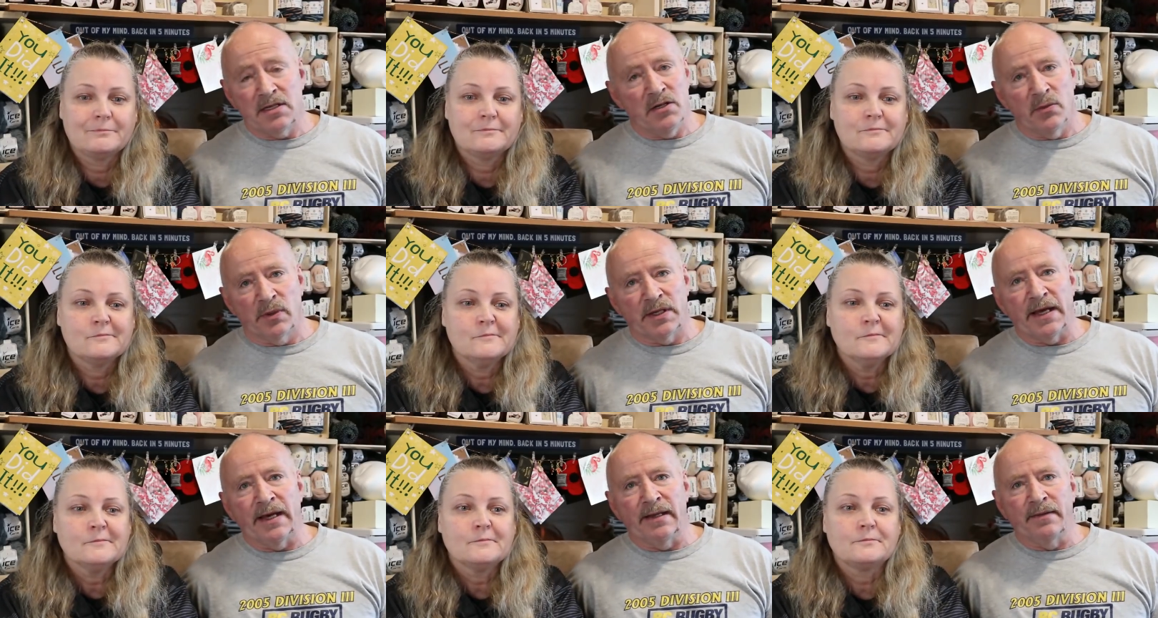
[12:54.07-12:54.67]
Speaker 1: and you were
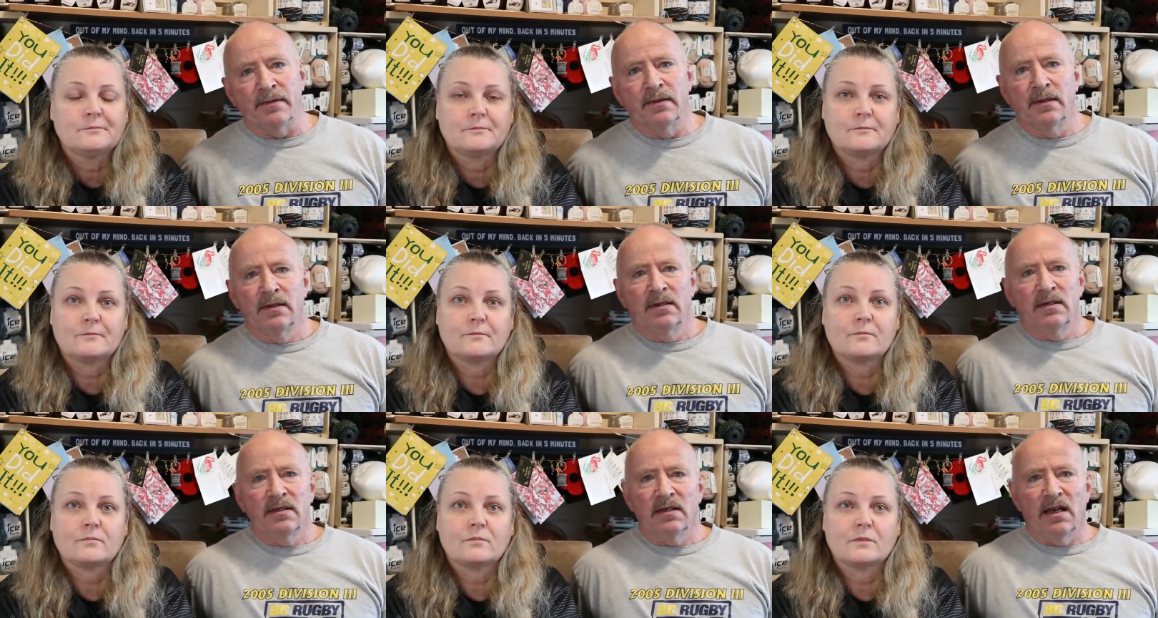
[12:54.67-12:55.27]
dead.
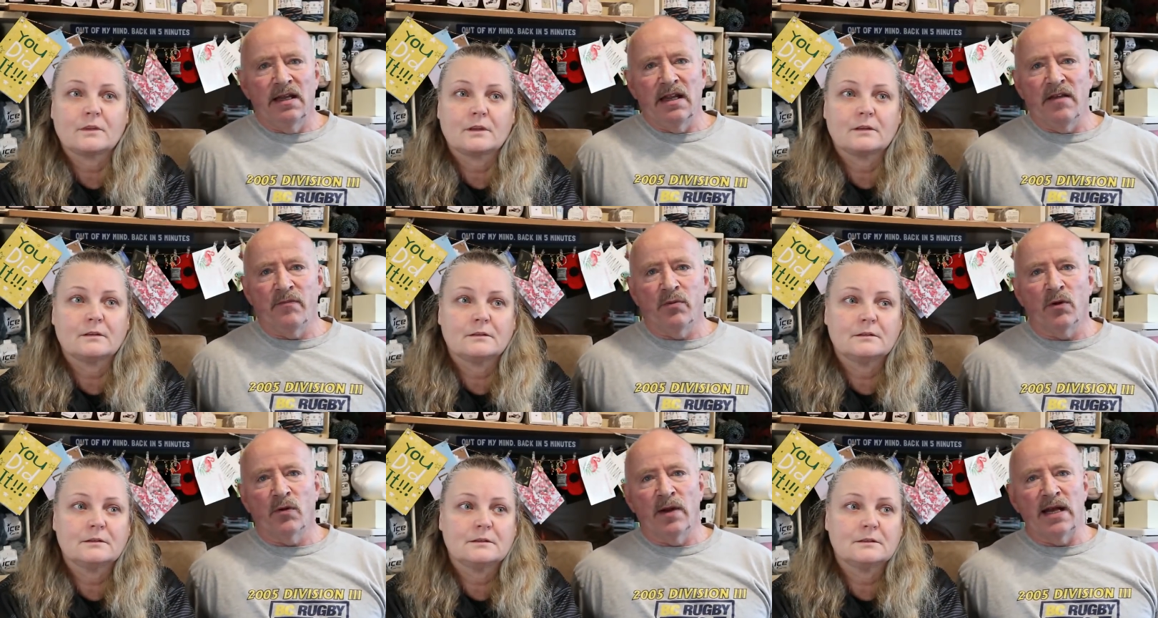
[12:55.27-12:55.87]
And they've
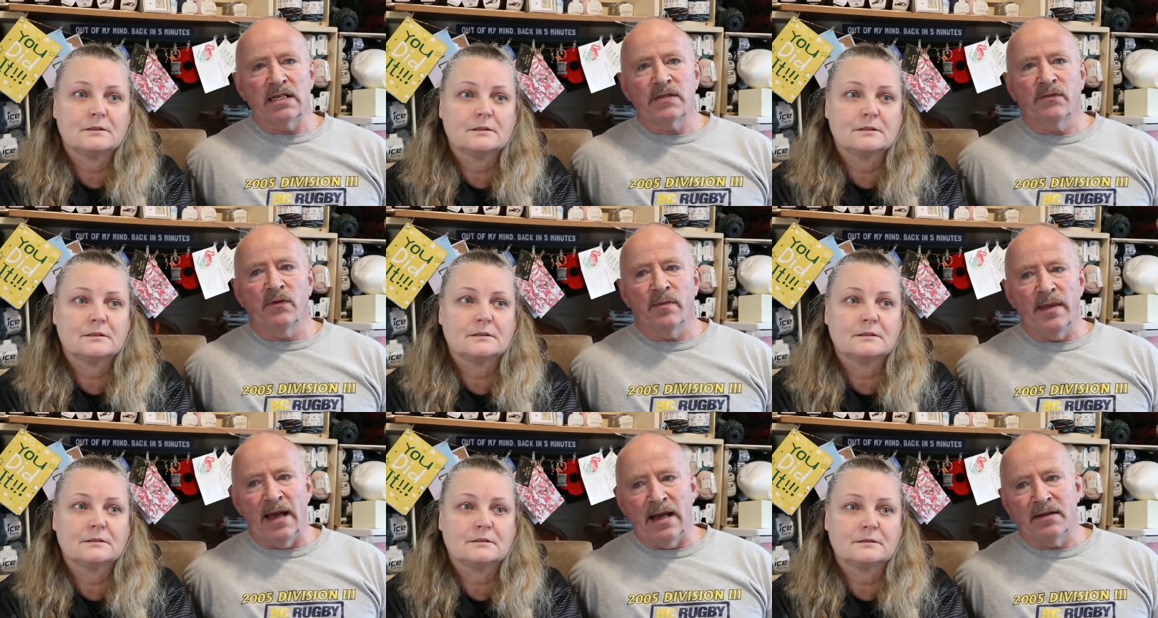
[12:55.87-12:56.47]
progressed
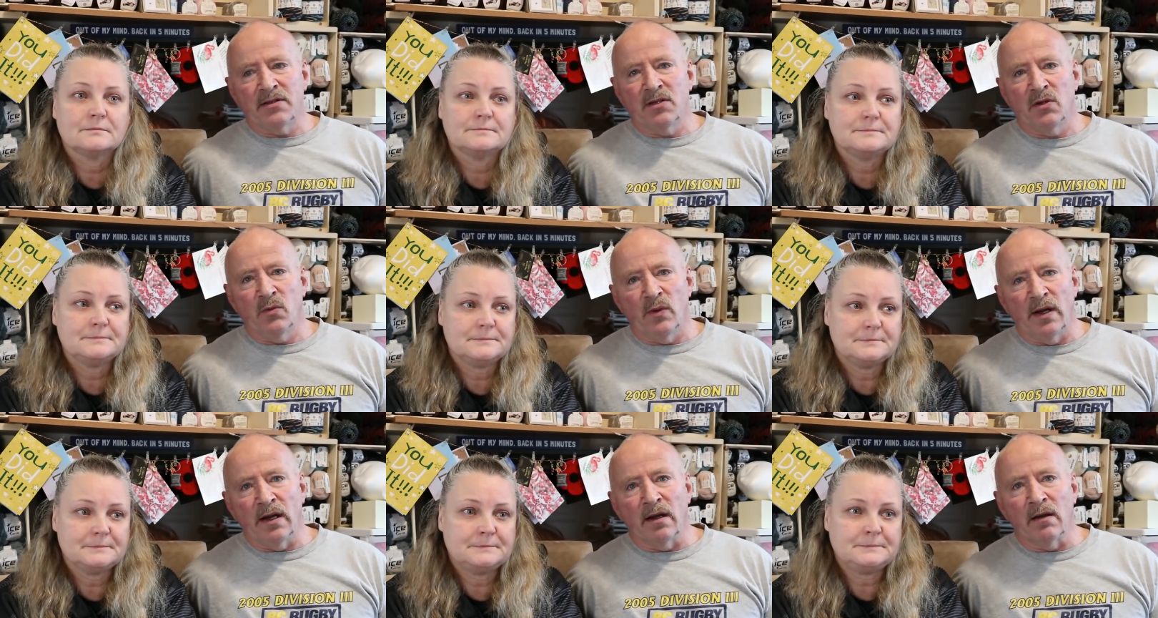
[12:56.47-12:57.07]
from that to
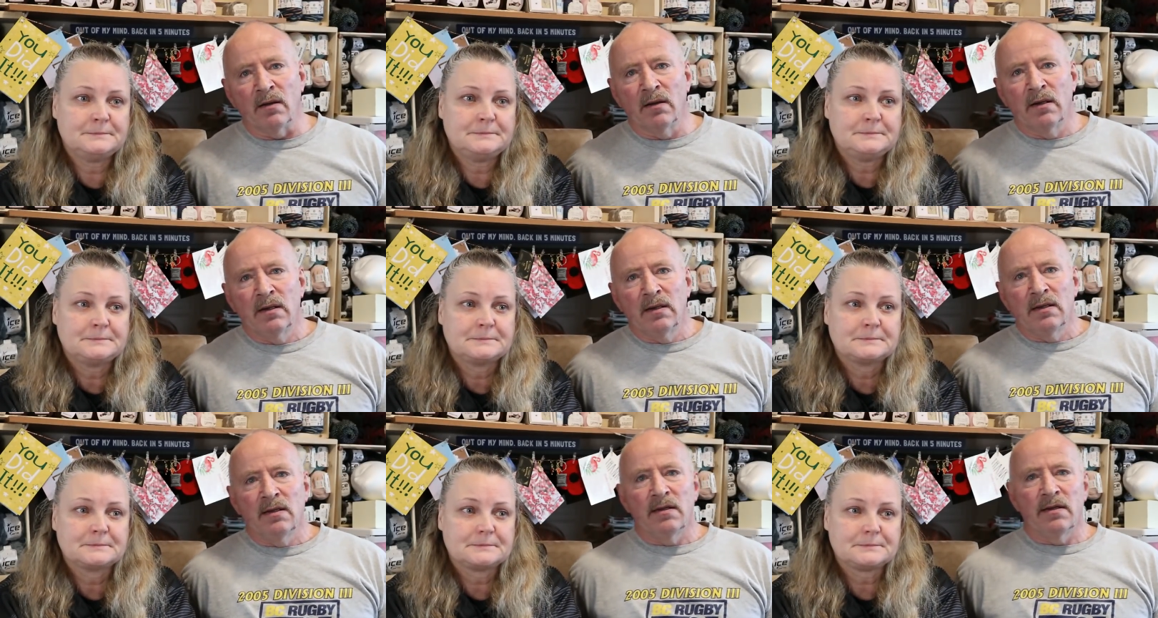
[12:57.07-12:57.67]
where
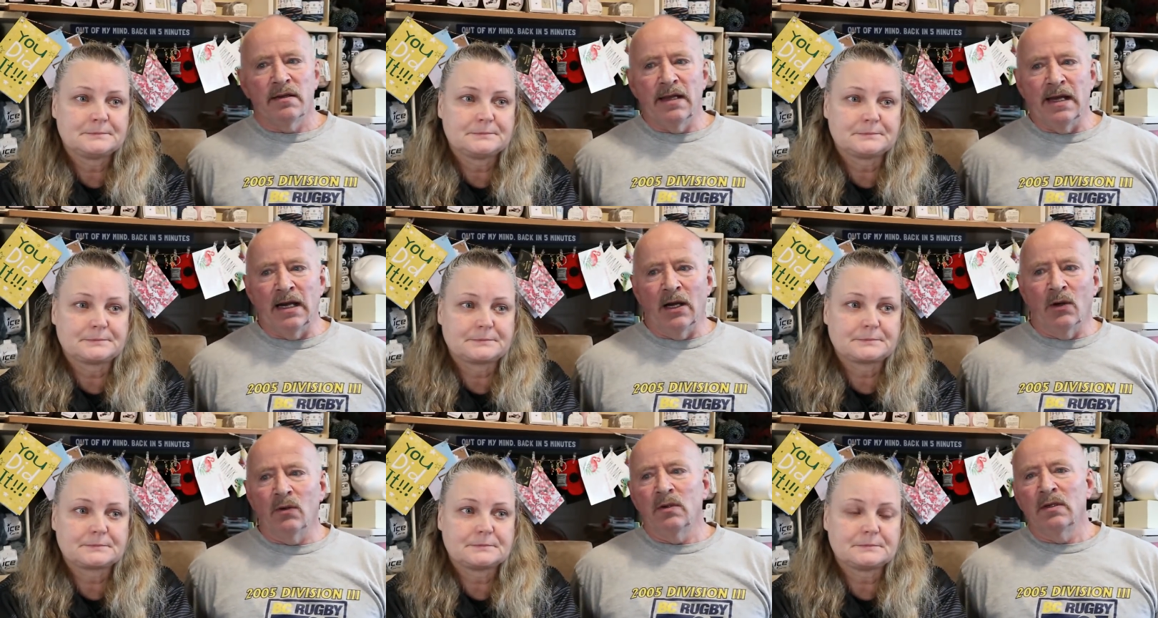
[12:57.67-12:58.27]

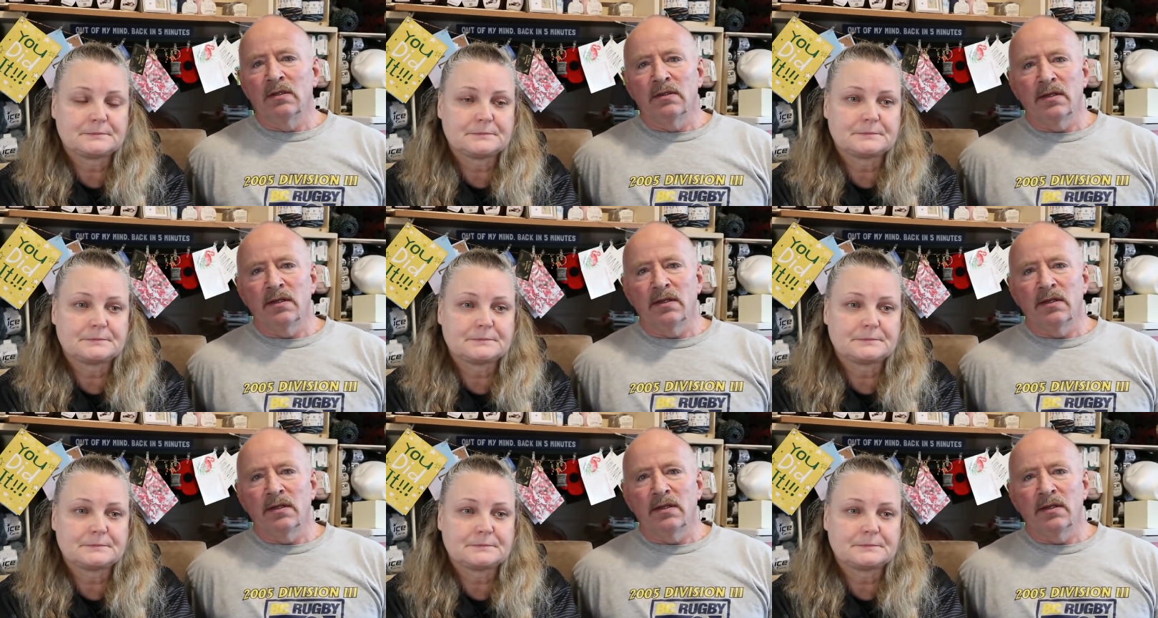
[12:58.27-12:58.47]
now,